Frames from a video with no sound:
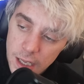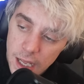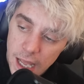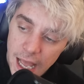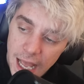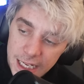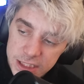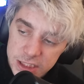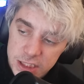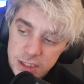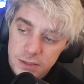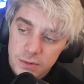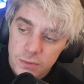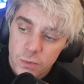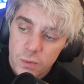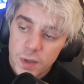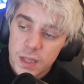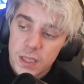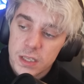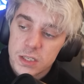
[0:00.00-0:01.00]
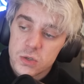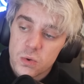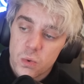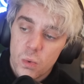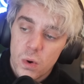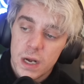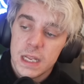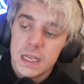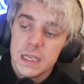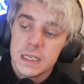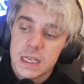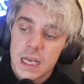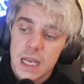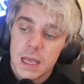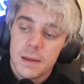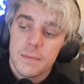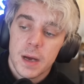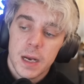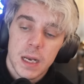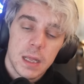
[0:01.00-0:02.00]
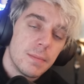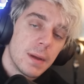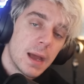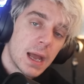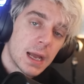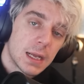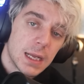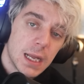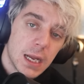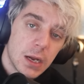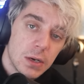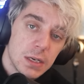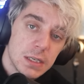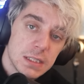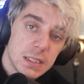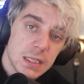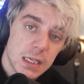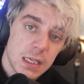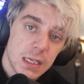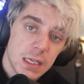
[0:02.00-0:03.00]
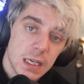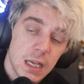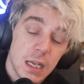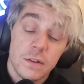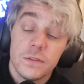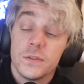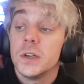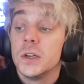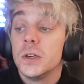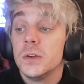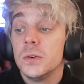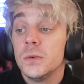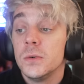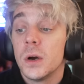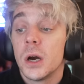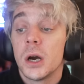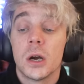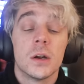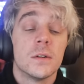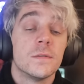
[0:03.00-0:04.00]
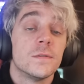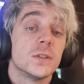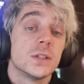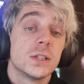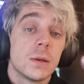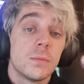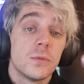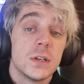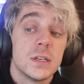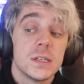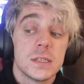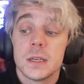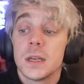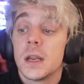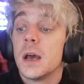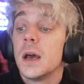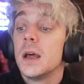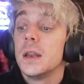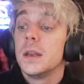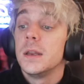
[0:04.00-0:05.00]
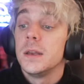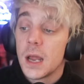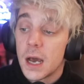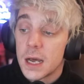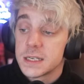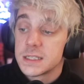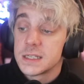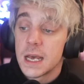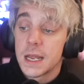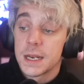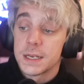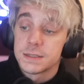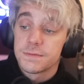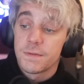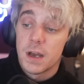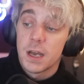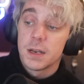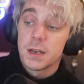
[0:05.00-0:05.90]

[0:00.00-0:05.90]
at you with a 20-day money-back guarantee if you are, for some reason, not satisfied.